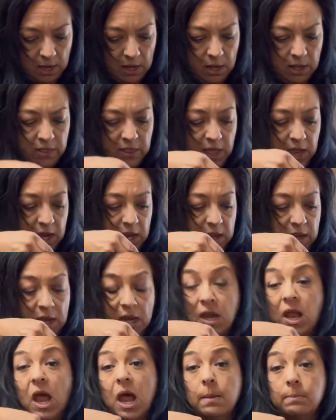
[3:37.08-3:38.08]
and it
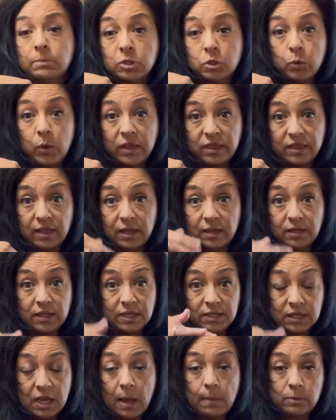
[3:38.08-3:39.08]
comes with it. This
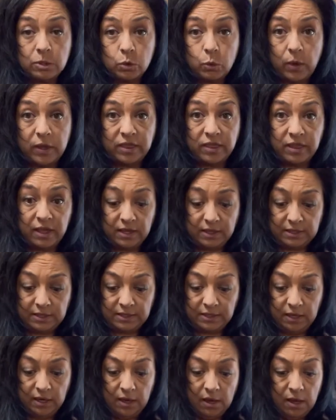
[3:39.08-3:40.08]
comes with this.
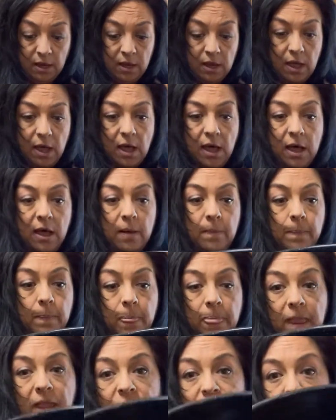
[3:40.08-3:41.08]

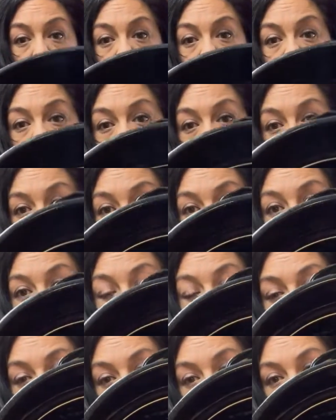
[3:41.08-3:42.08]
If you see,
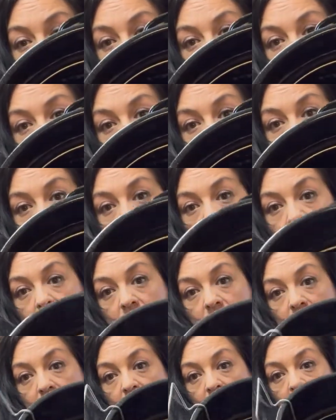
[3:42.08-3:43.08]
it kind of
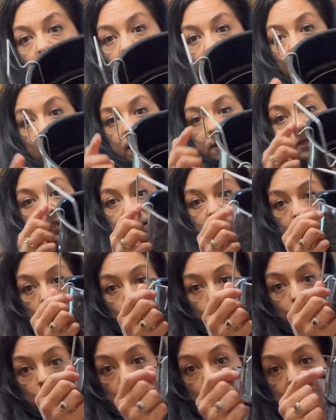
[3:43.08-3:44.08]
has here
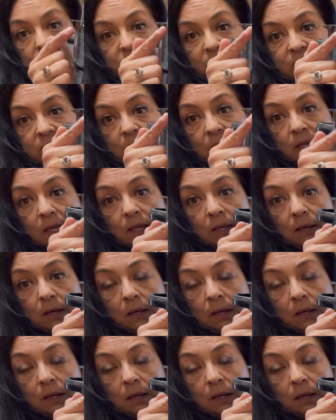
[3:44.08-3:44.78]
where it'll sit,